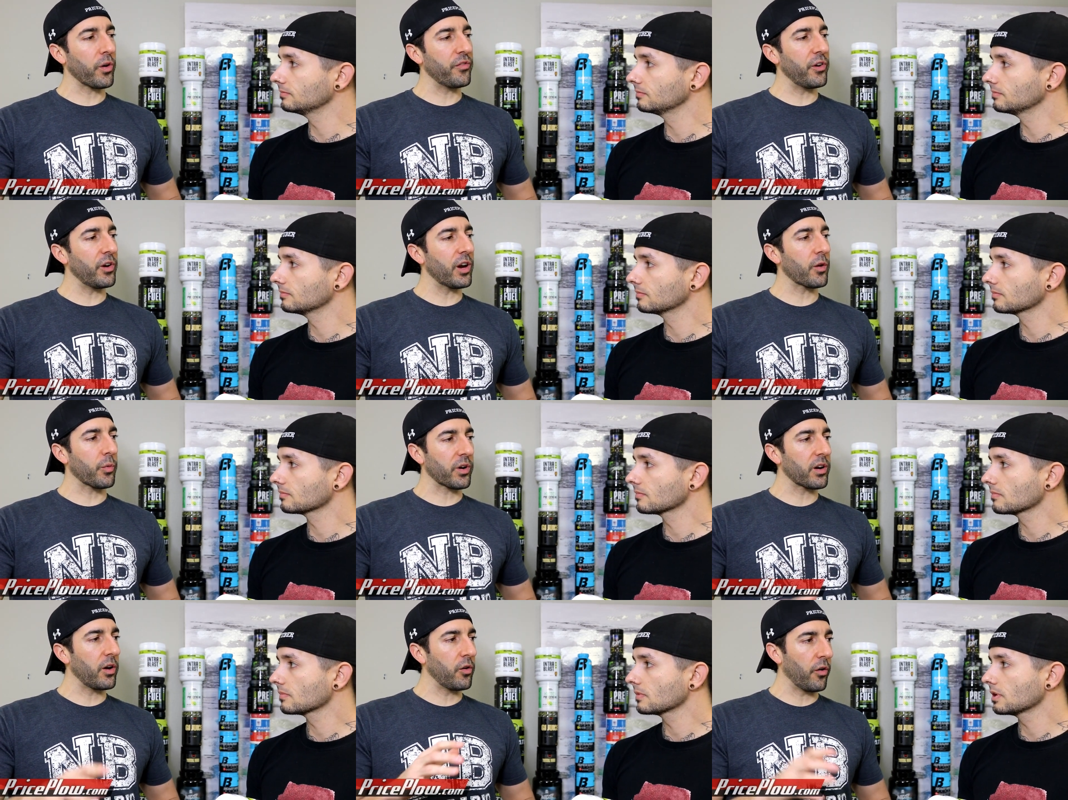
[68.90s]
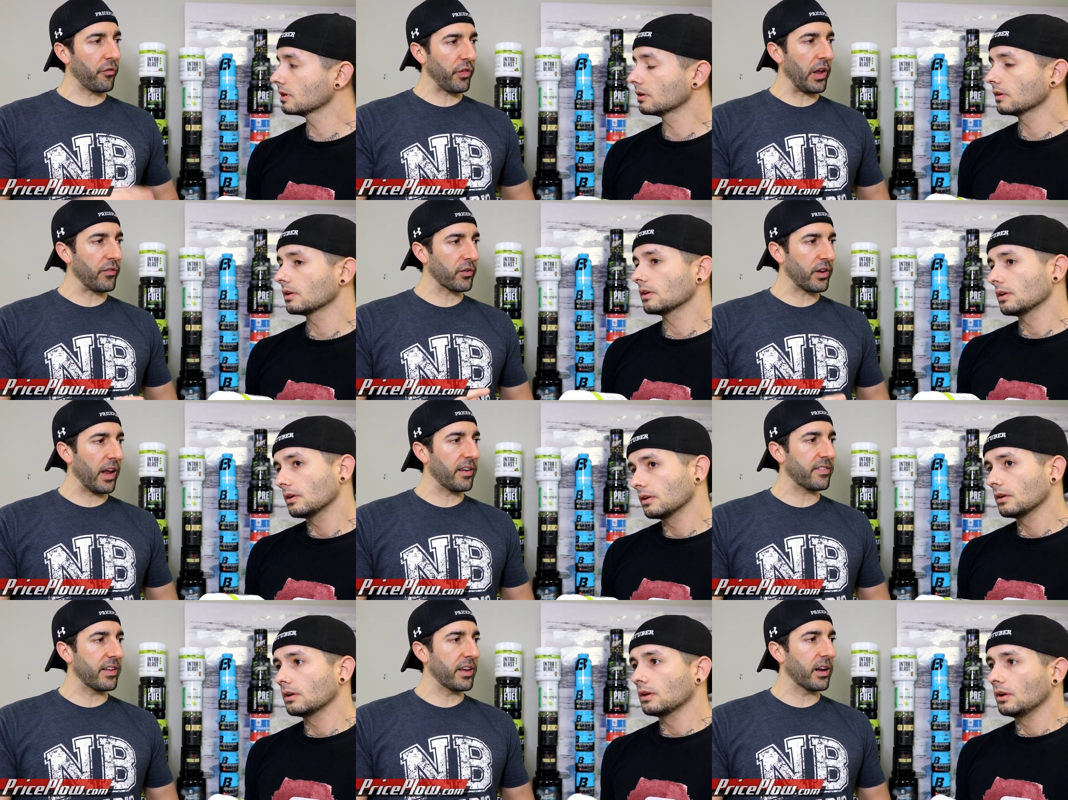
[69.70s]
Speaker 1: review here. We're going to do a flavor
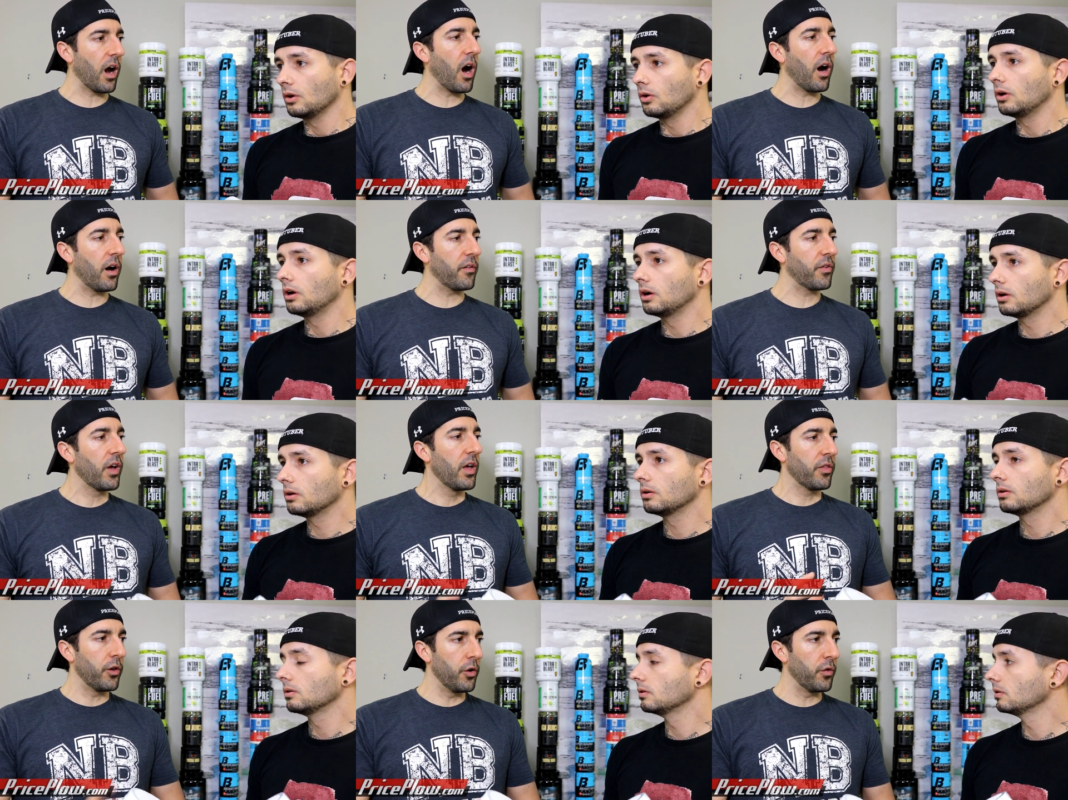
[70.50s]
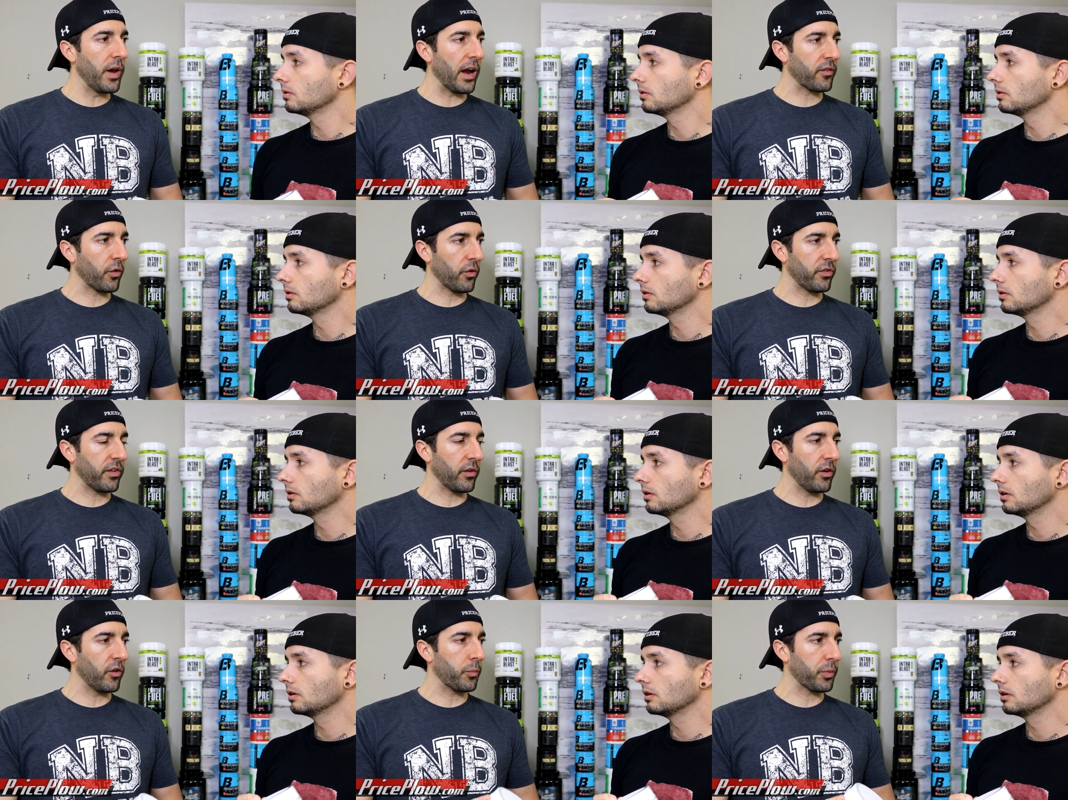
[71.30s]
tasting of the new Natural
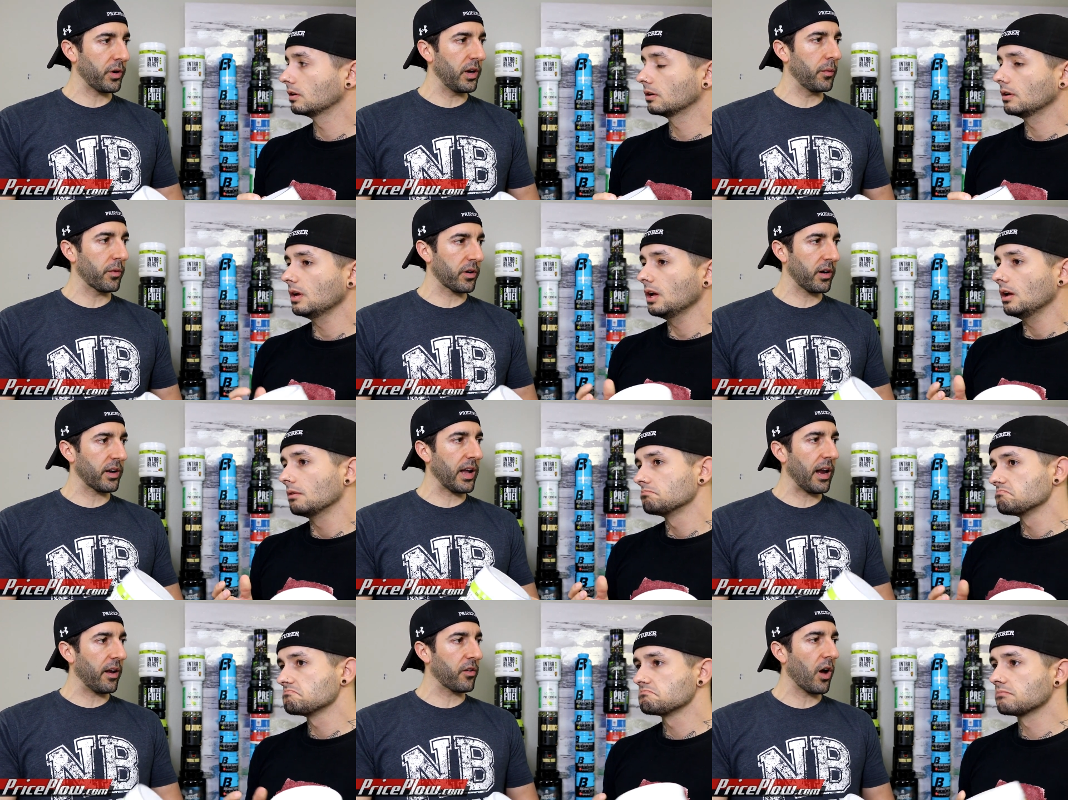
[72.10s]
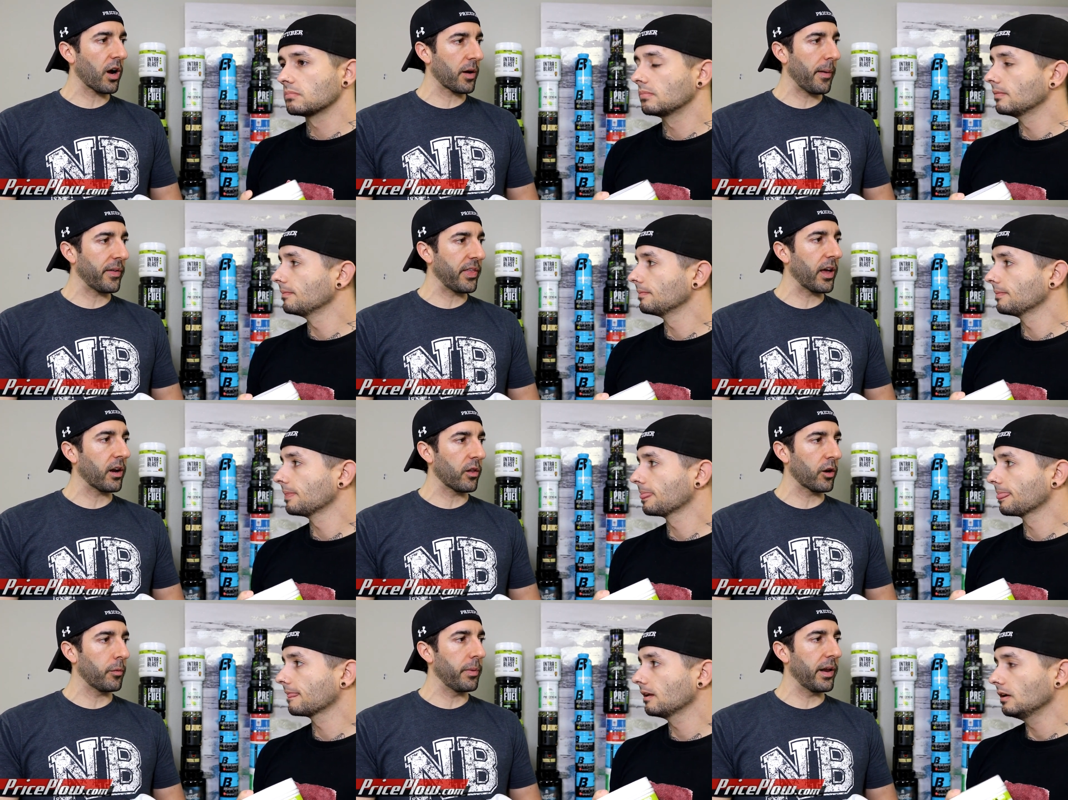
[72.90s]
Series Pre, and we're going to kind of talk about
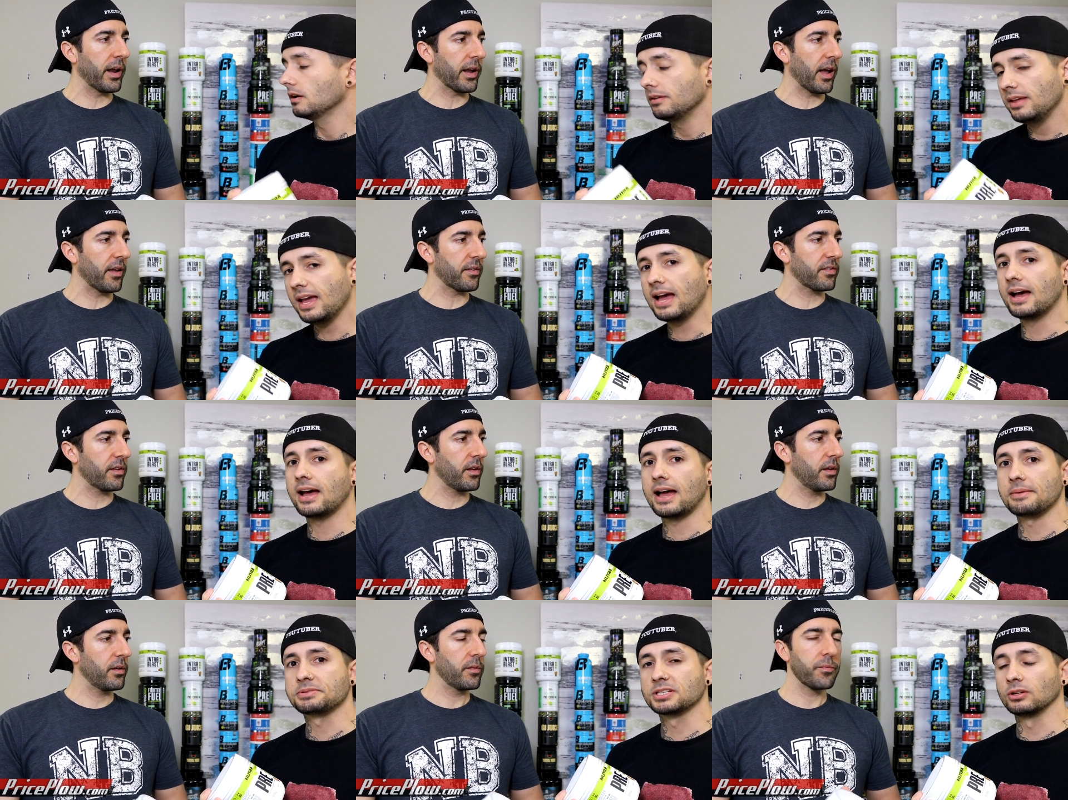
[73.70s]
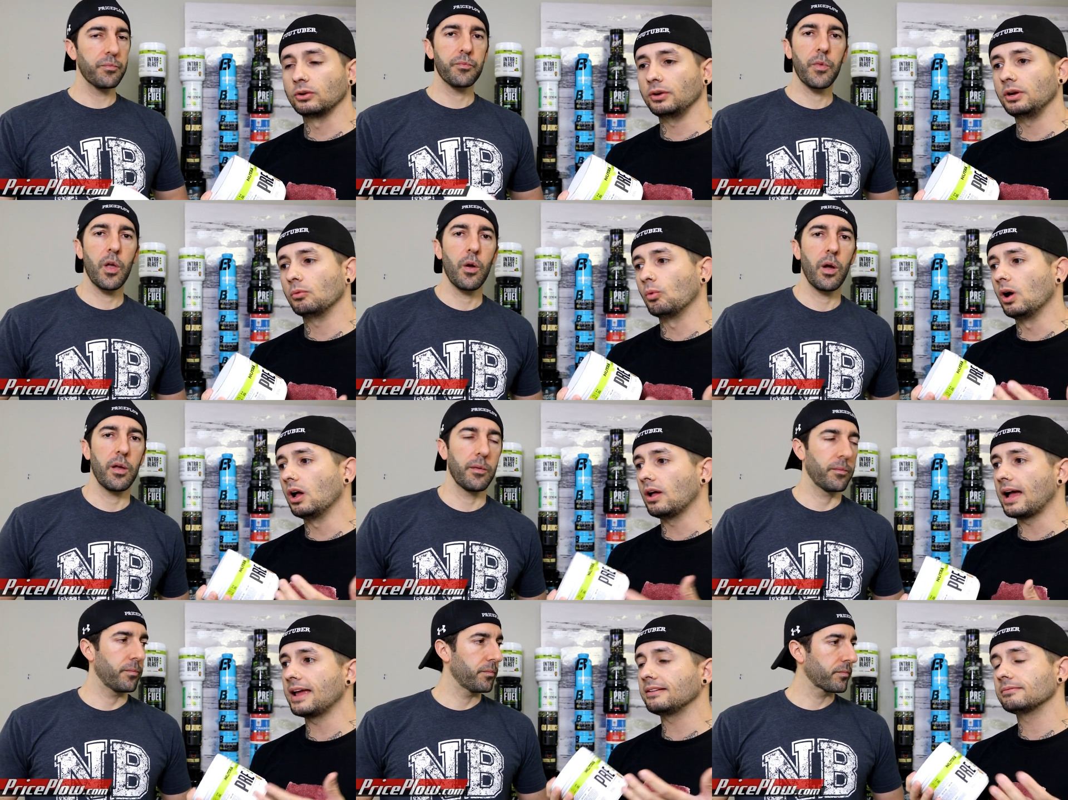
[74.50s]
that a little bit, I guess. Yeah,
Speaker 2: absolutely.
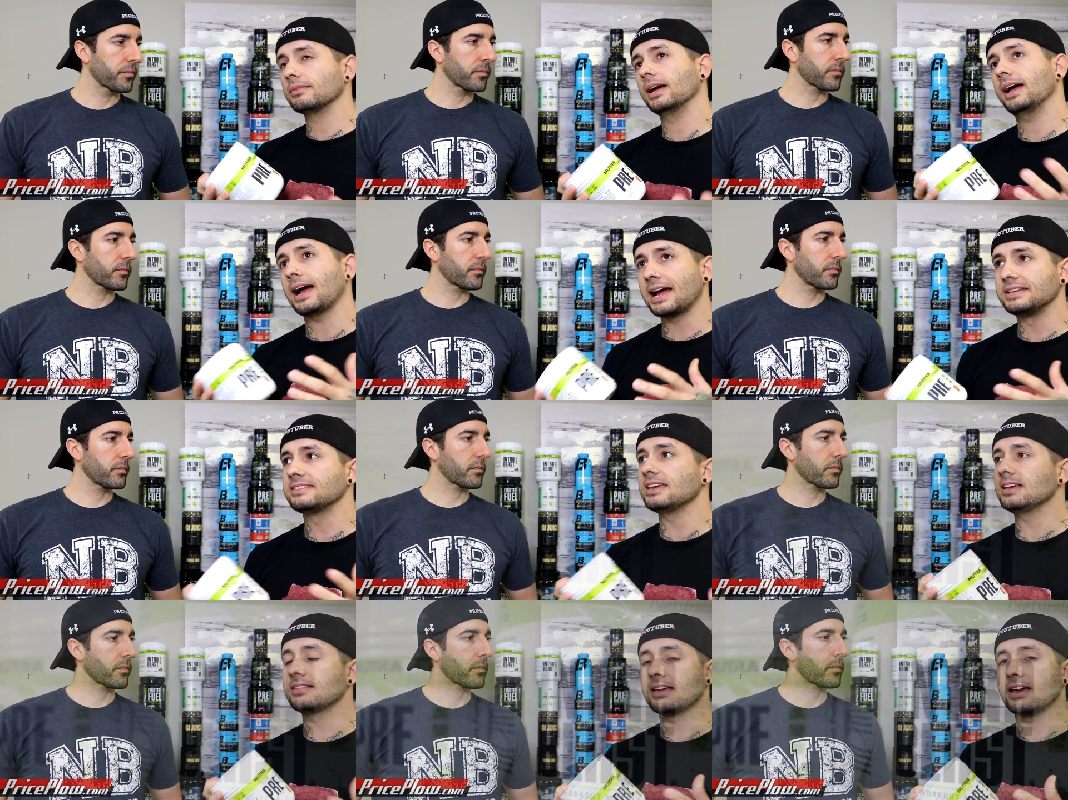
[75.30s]
Well, I I think